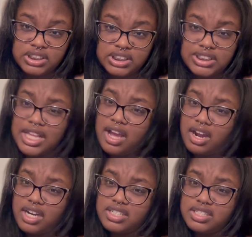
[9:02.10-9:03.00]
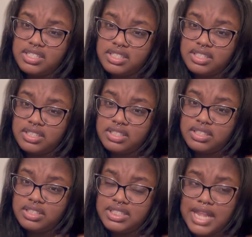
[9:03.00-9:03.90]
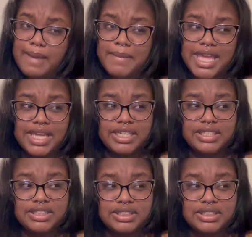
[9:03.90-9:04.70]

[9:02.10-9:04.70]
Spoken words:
Is that harsh? Is that mean?